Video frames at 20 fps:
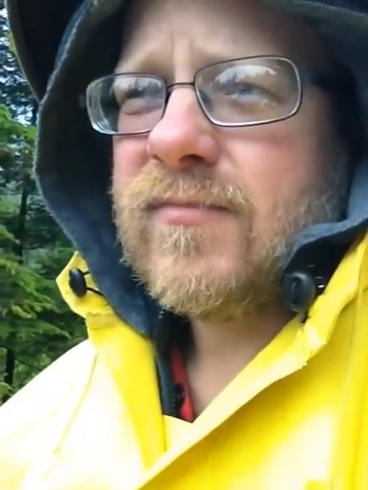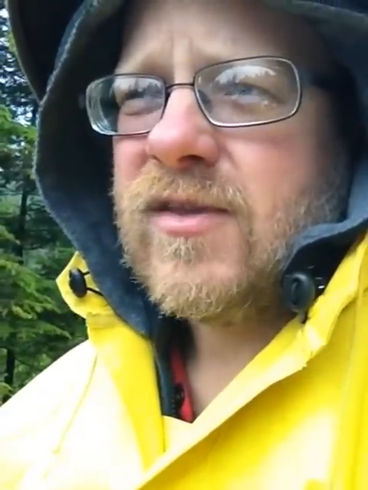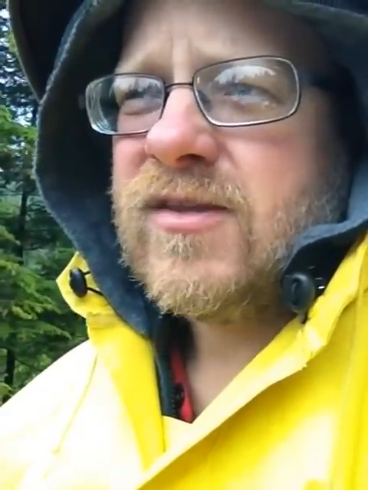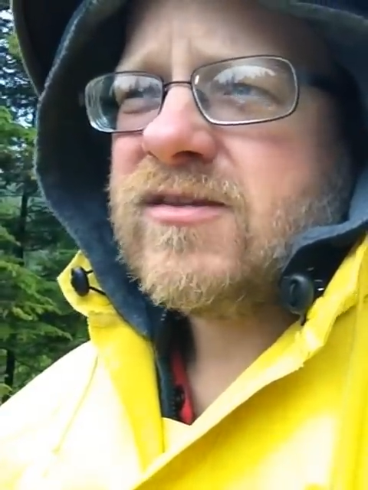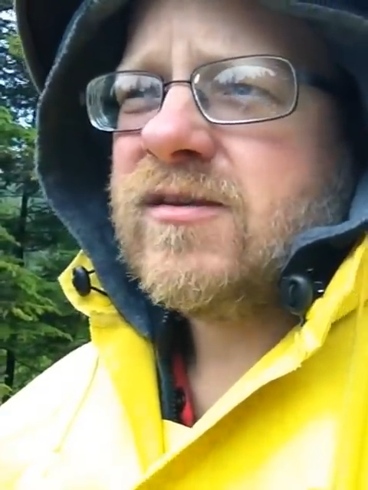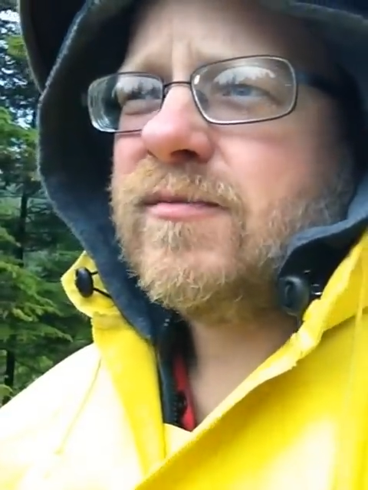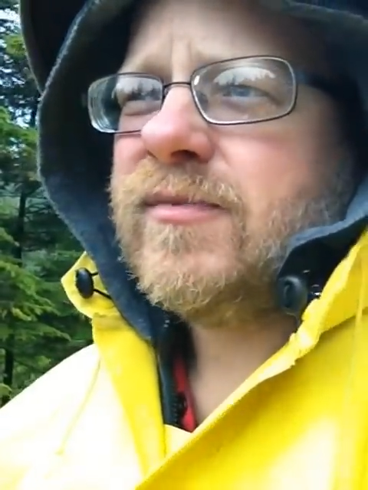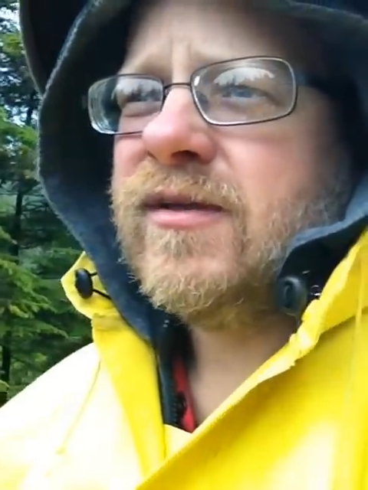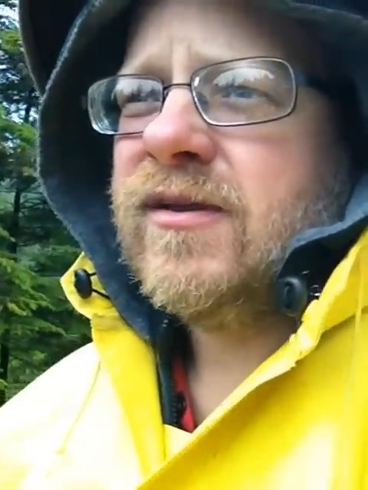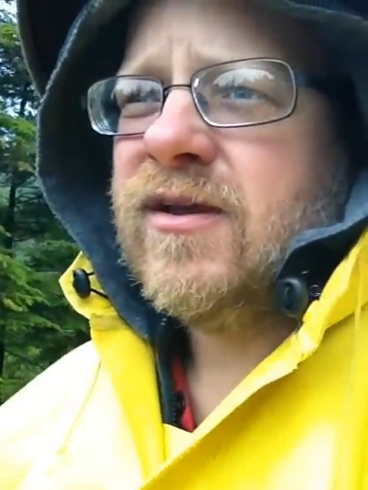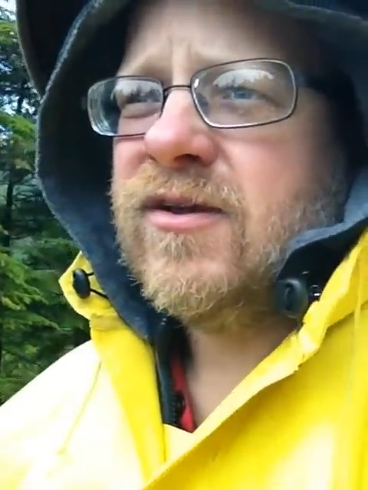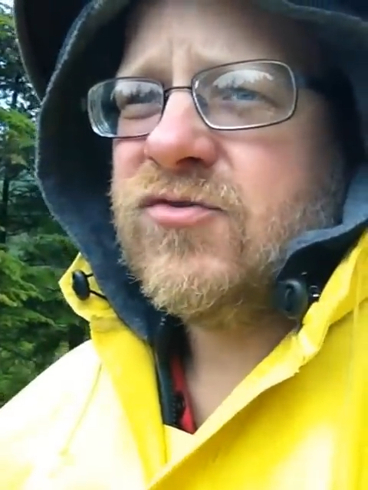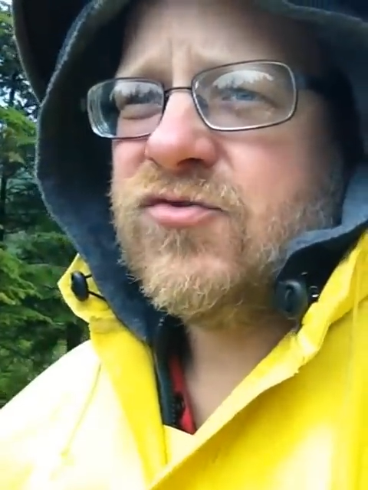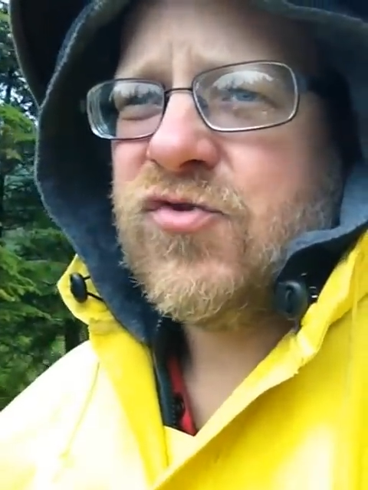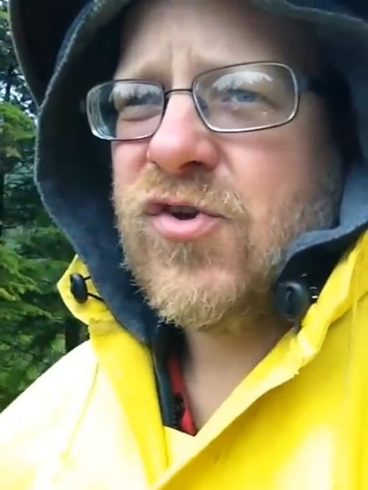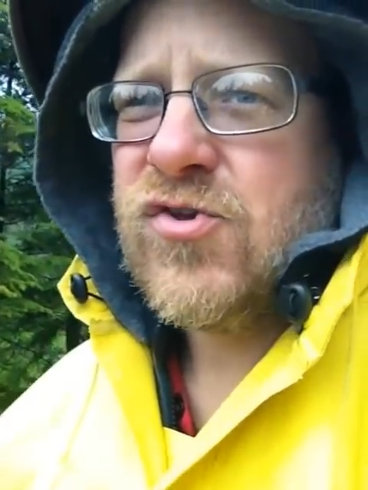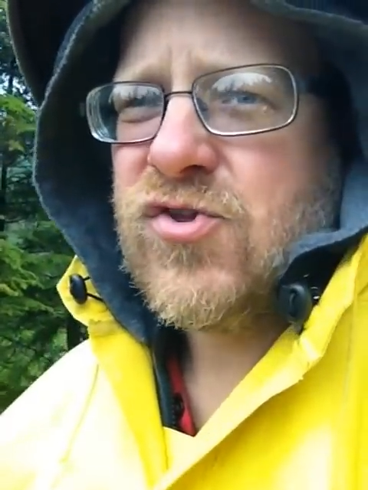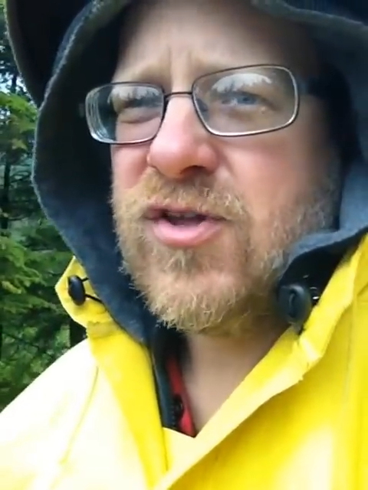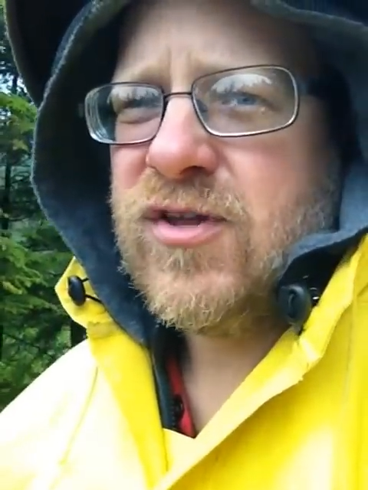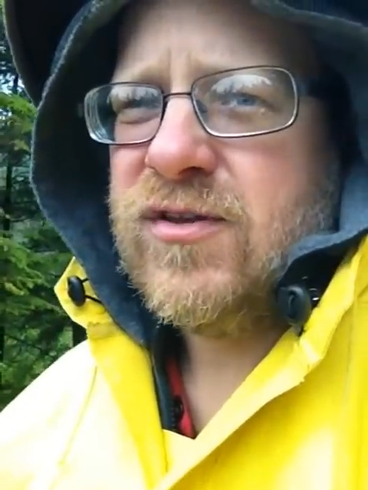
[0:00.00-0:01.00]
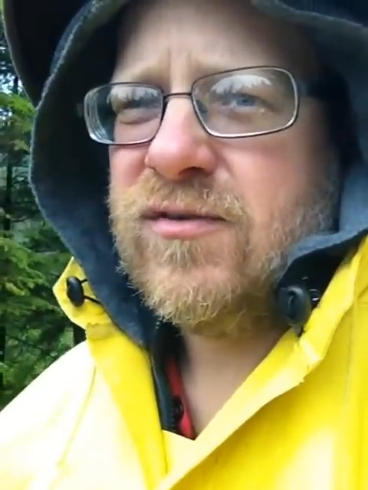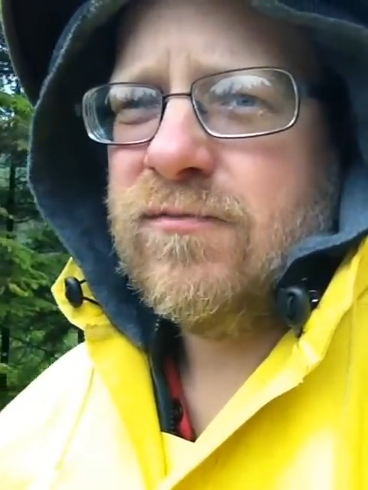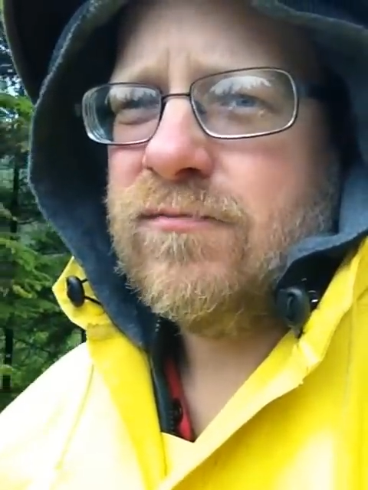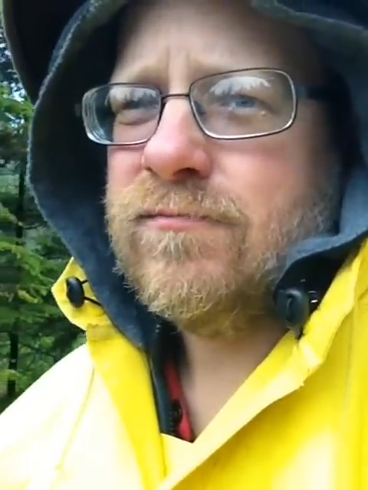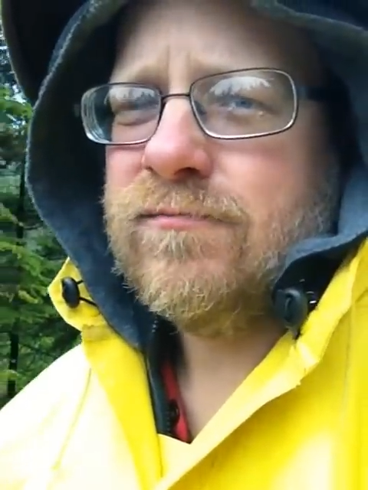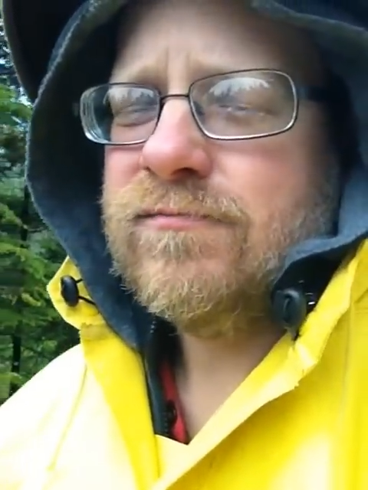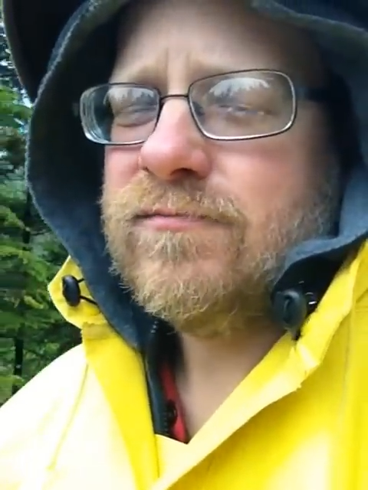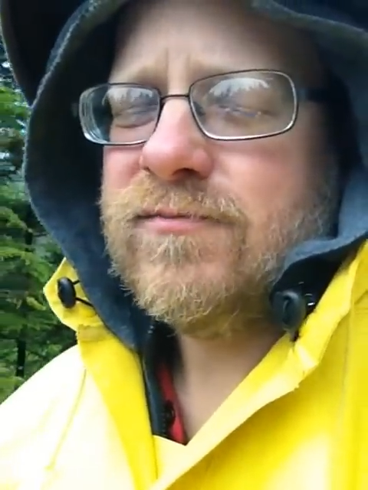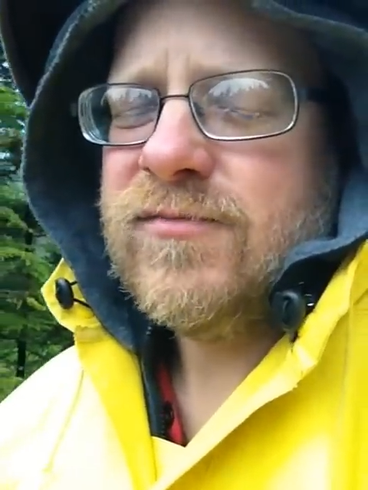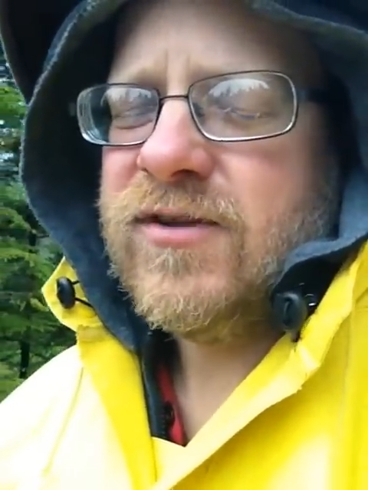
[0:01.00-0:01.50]
something, a trenching
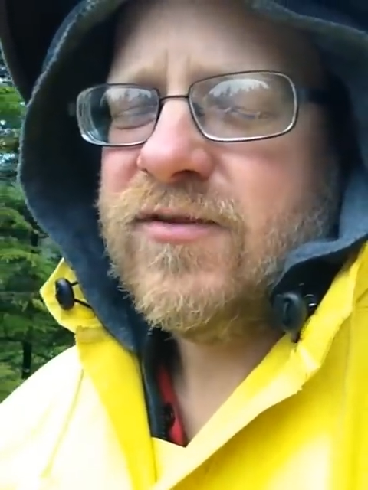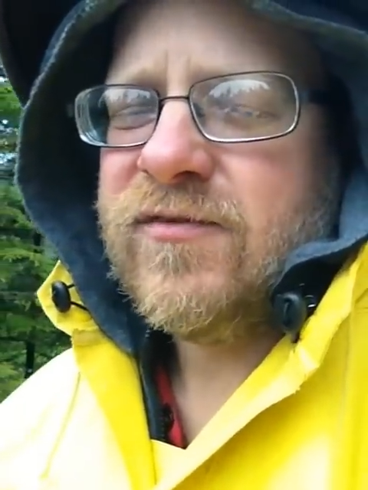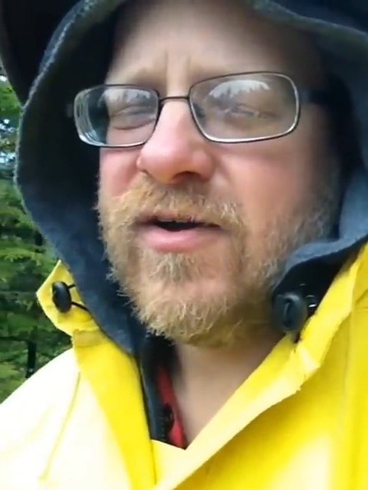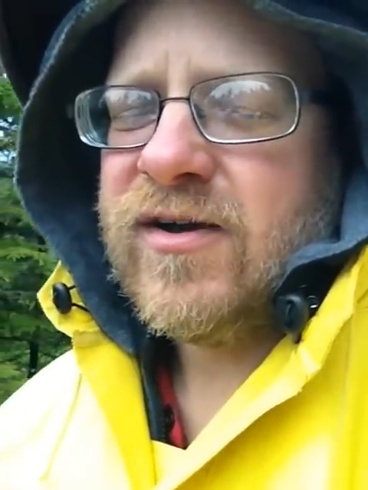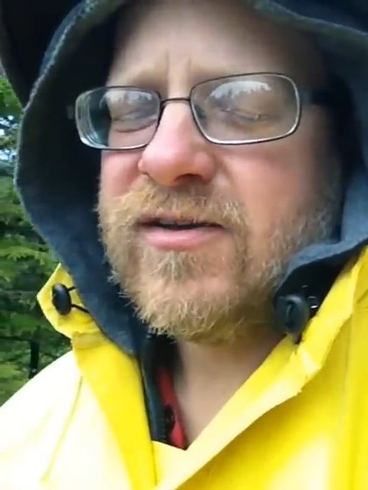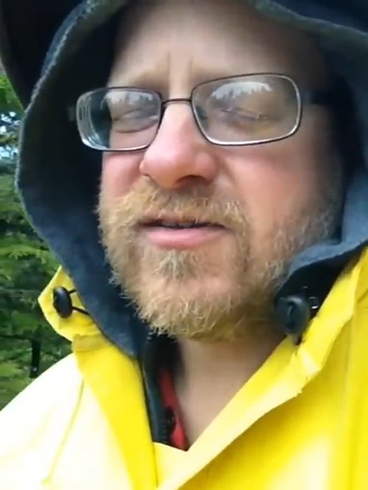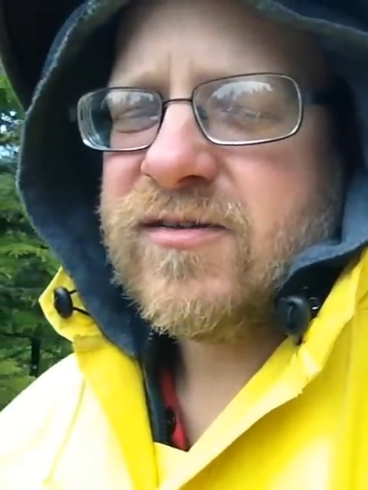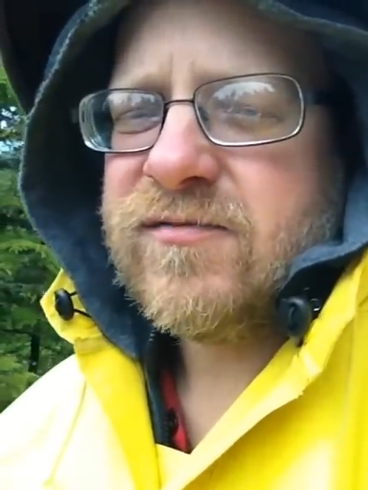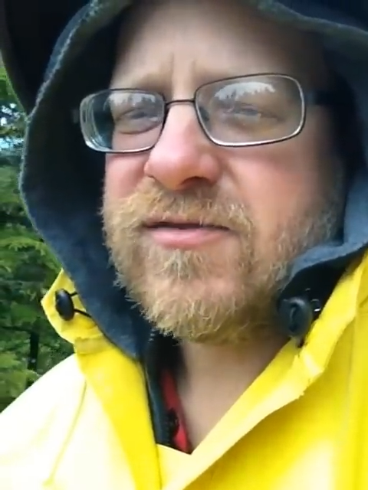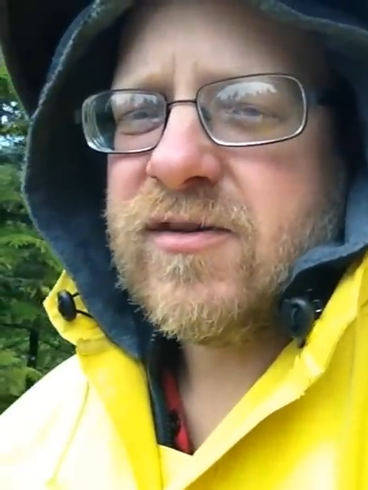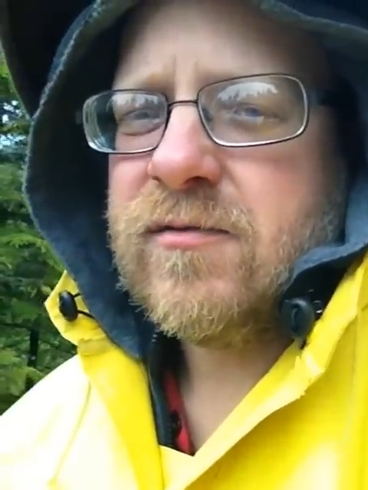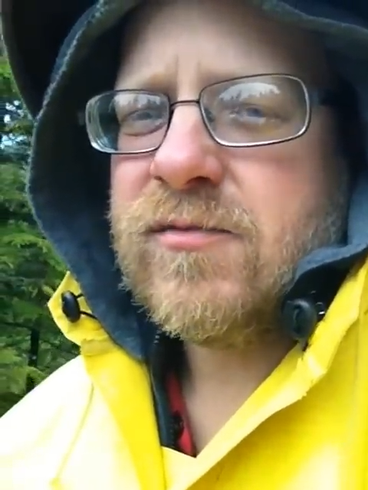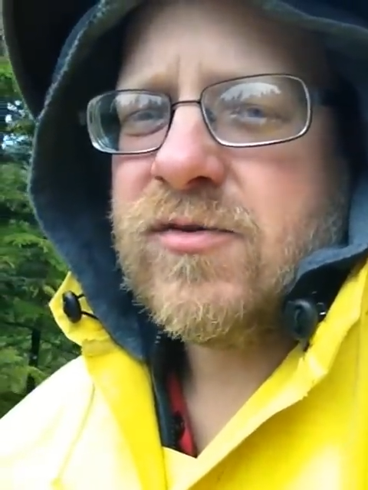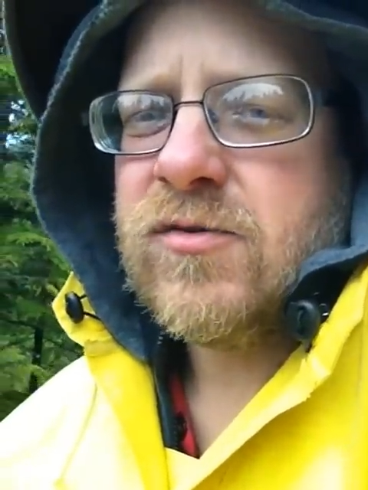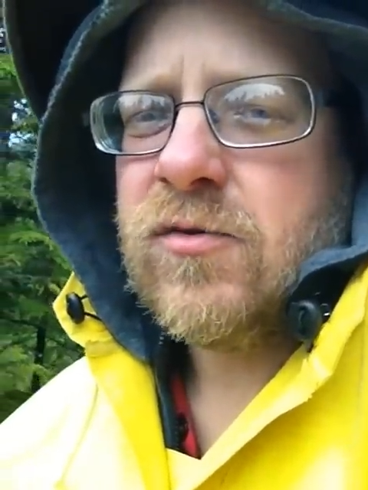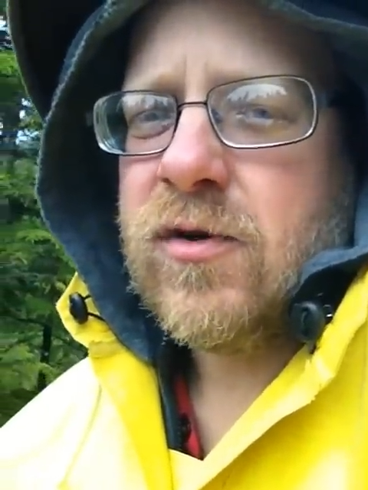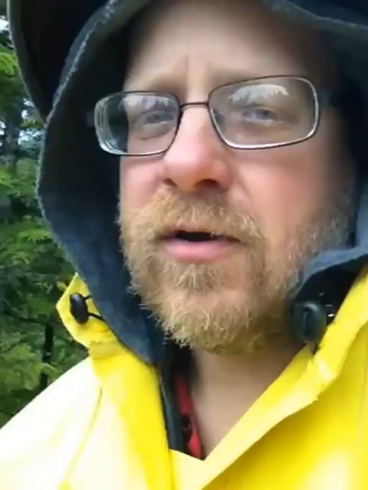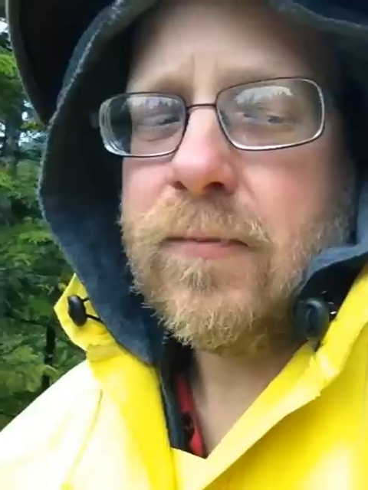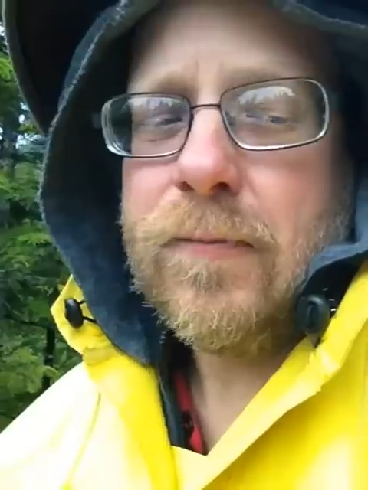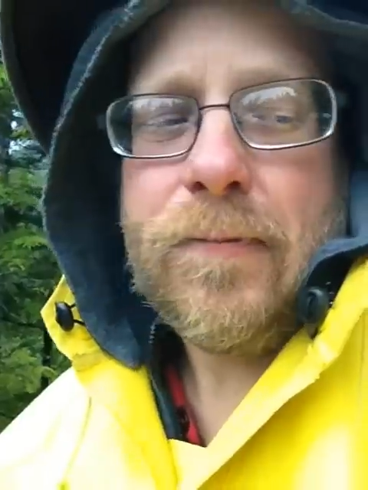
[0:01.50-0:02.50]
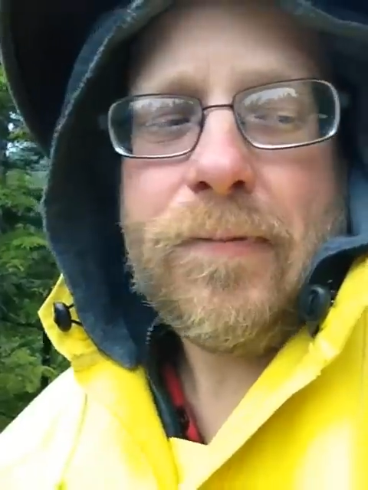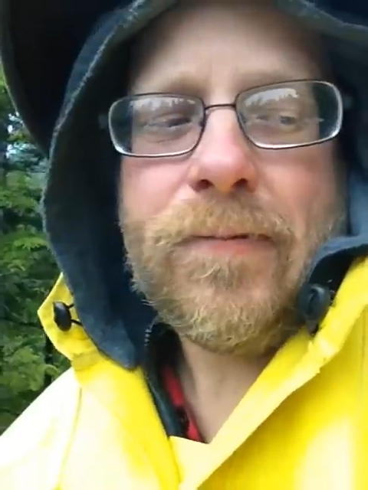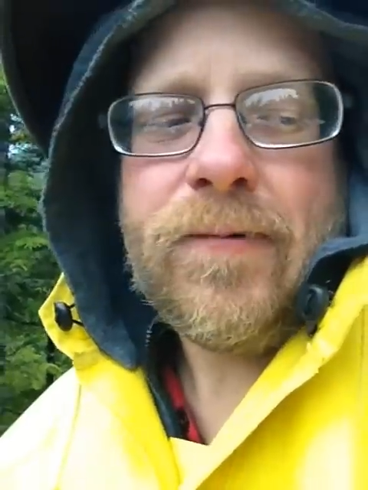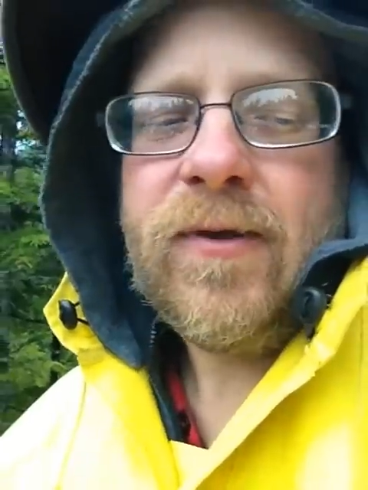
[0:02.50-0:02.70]
device of some sort.